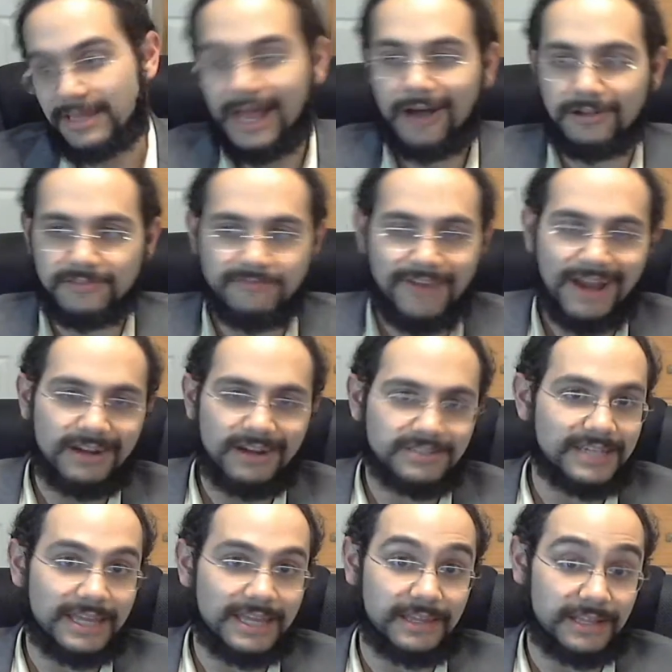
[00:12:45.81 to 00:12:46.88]
Now, it's fair
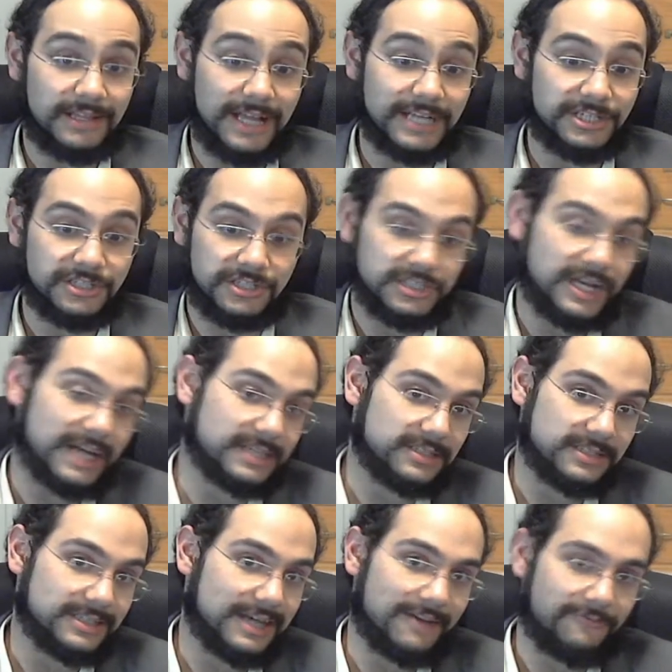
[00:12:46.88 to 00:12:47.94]
to say the election sucks,
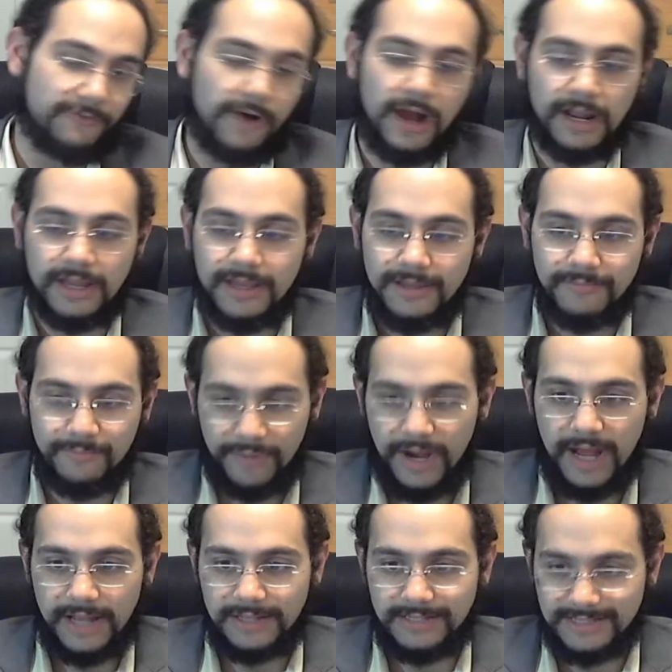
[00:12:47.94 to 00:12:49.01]
it's not fun,
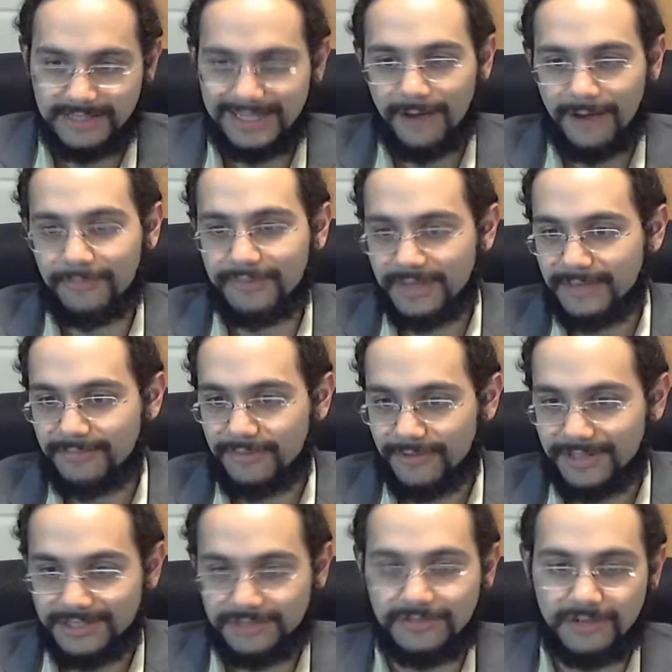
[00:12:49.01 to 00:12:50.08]
but to tell
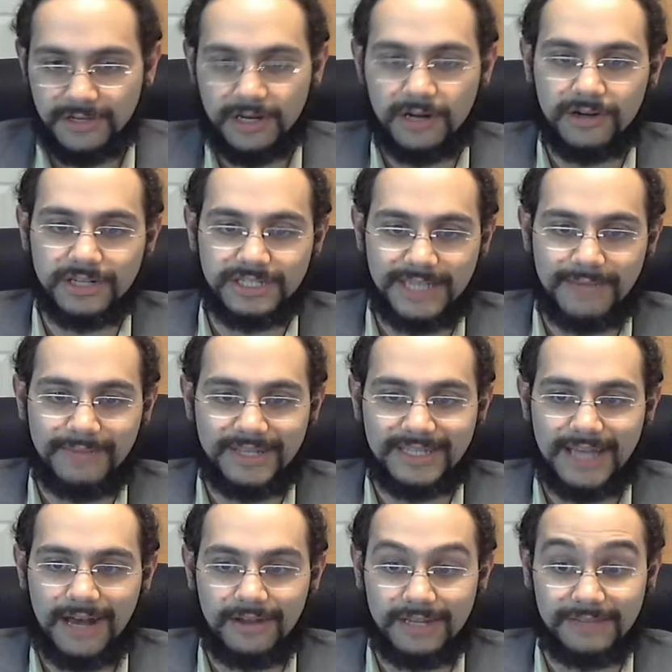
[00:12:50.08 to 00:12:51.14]
people and to encourage that
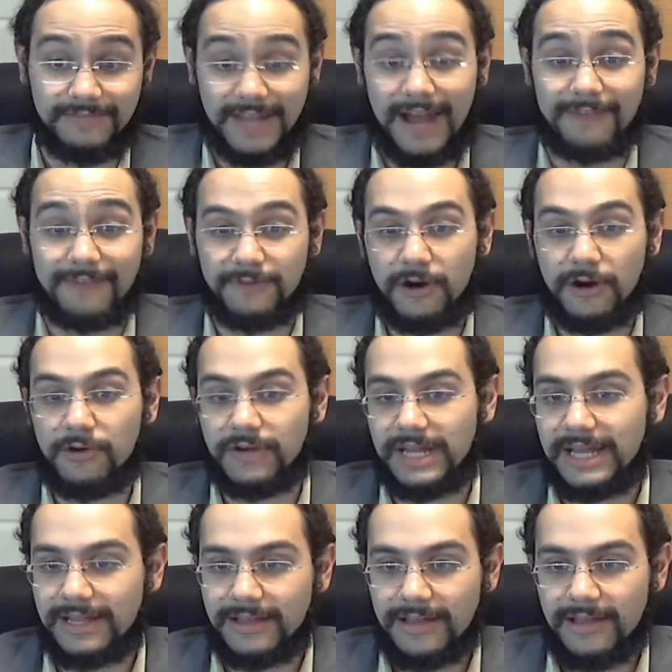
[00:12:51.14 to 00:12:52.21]
mentality of not
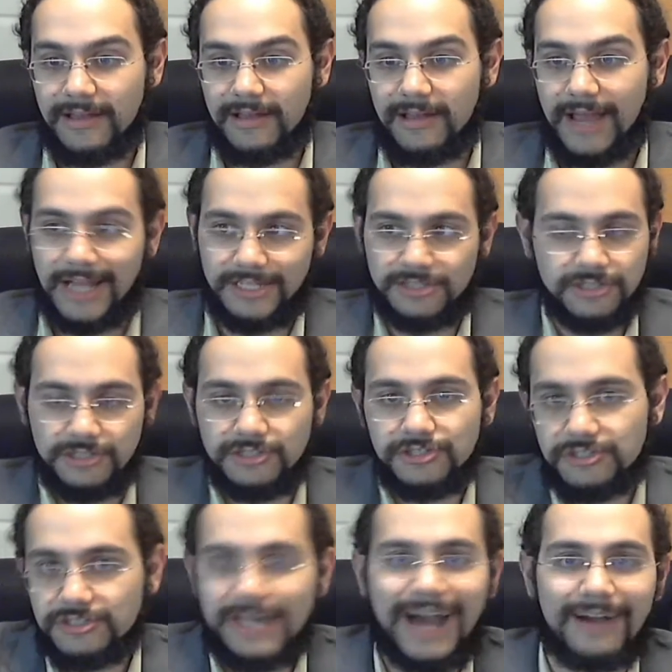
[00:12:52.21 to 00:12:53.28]
voting and to
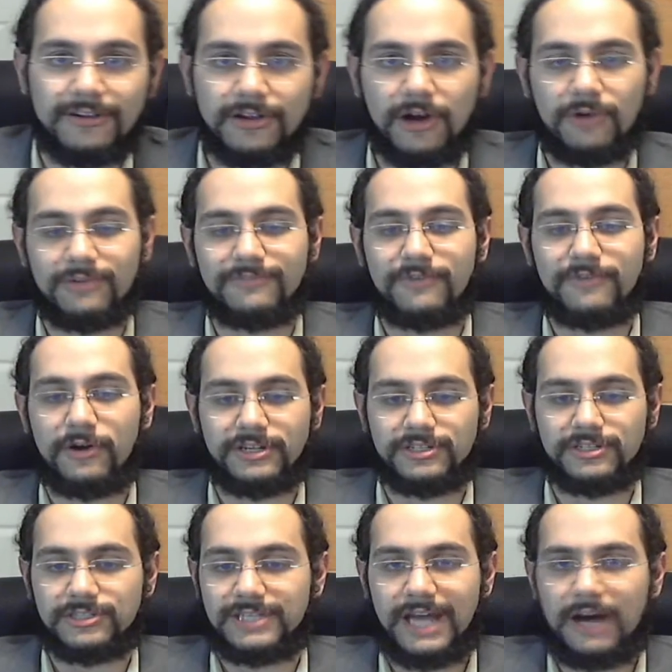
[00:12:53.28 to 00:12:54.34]
just not go and vote
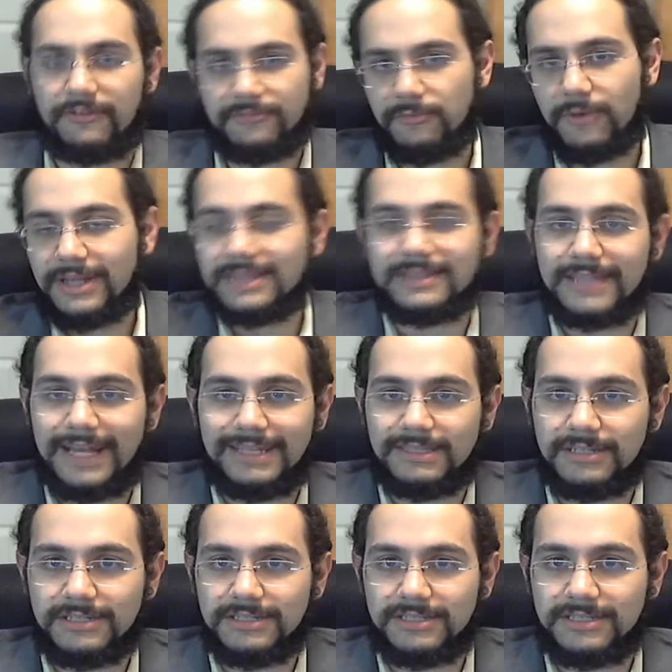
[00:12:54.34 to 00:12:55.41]
yourself,
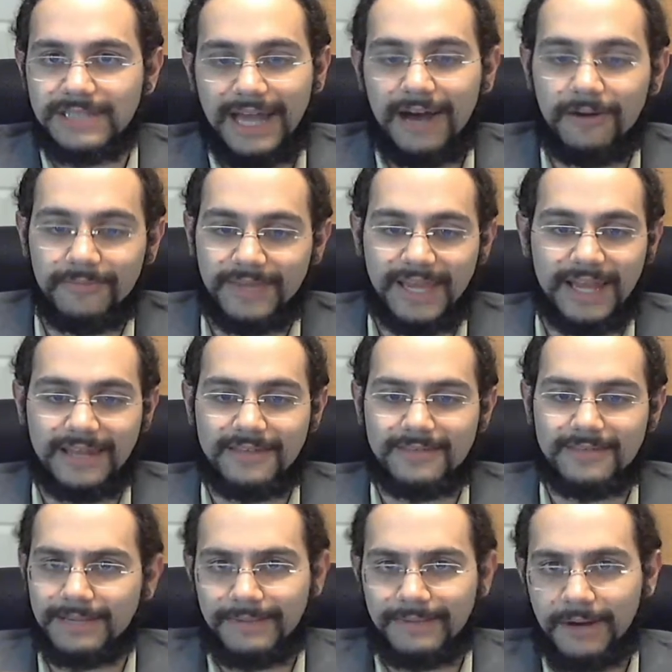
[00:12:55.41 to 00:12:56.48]
that doesn't tell me
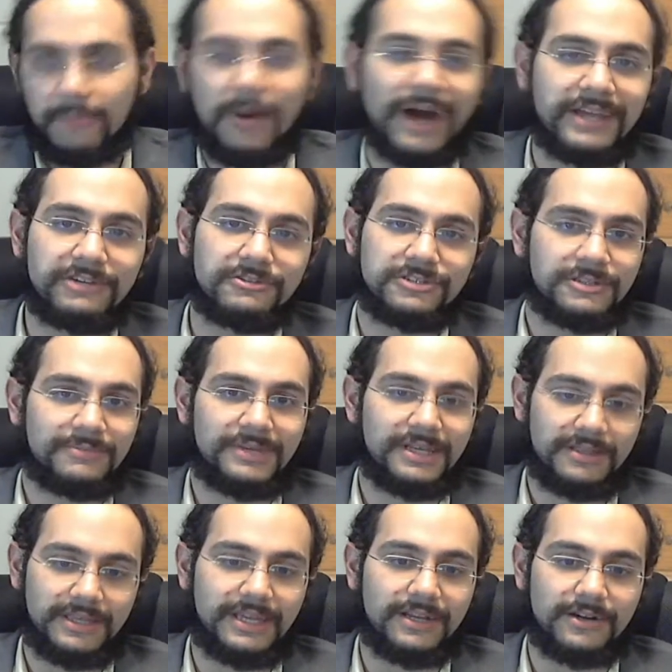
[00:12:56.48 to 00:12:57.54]
anything about why you should be
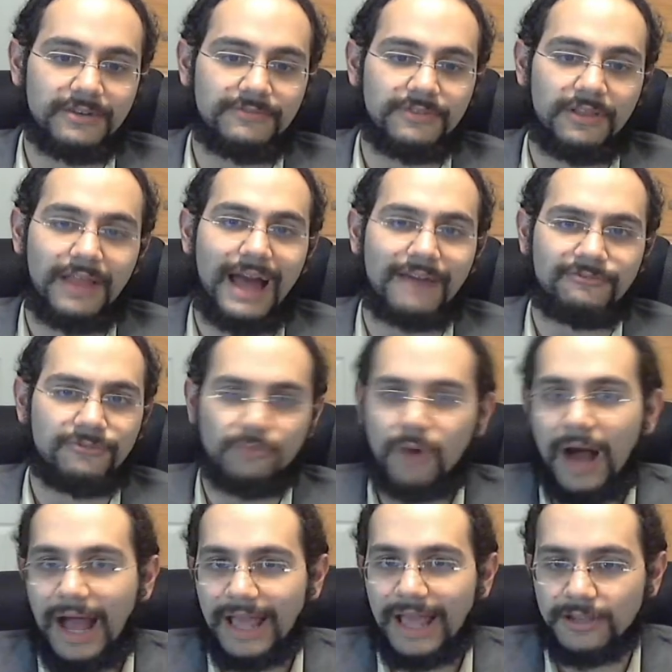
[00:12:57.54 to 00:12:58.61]
a leader of the left,
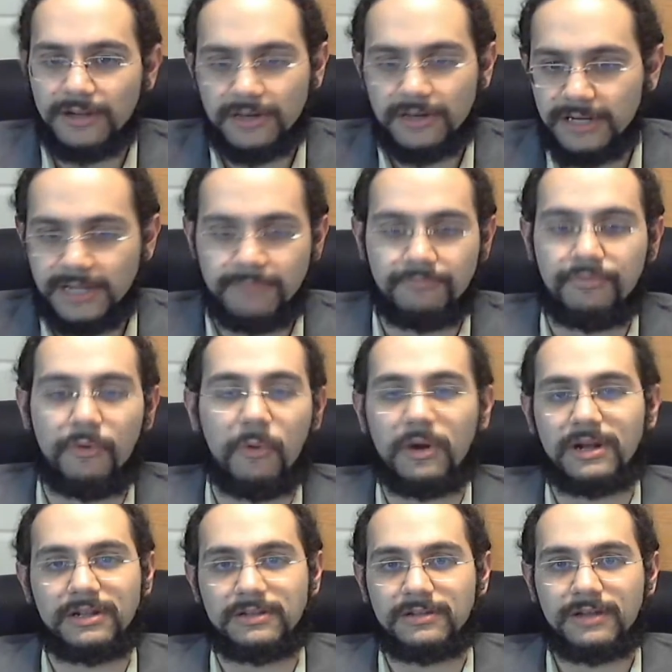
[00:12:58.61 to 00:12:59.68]
why you're an
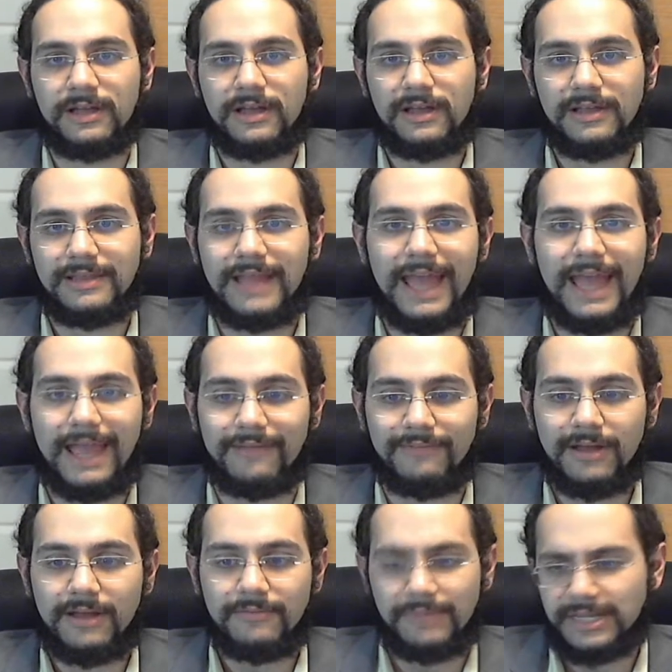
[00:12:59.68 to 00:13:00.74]
important name.
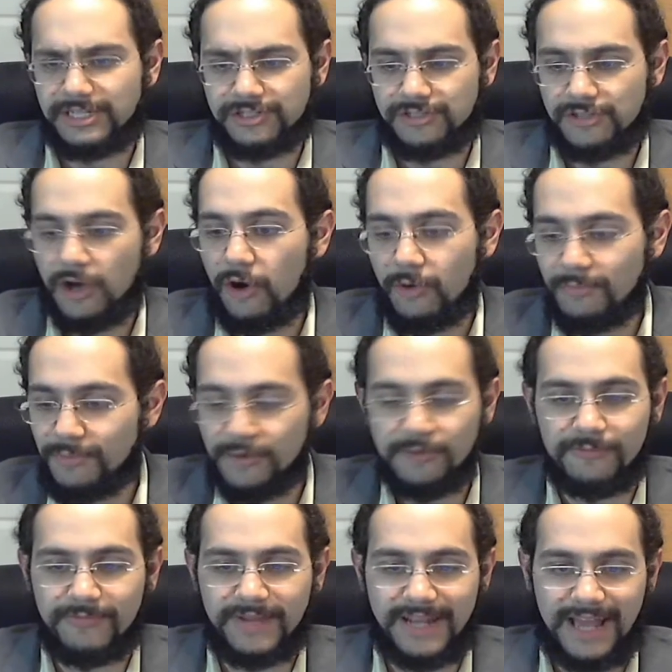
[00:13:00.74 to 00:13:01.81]
Because no
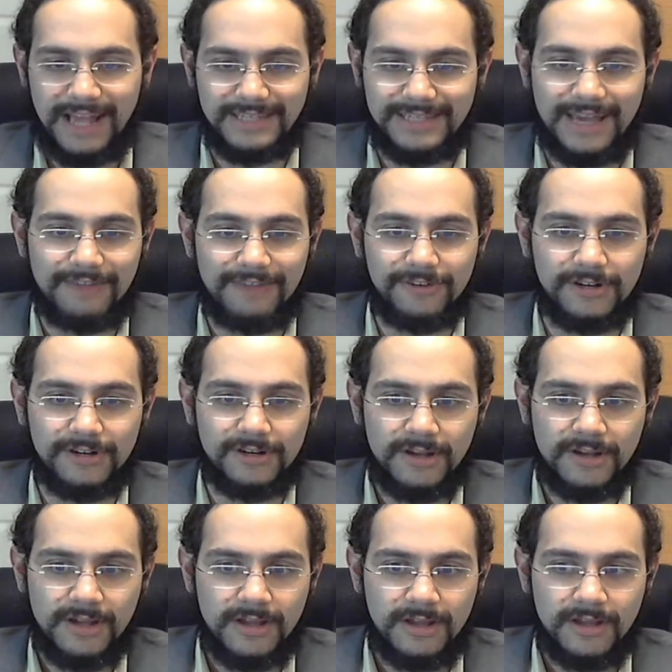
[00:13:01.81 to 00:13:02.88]
movement has ever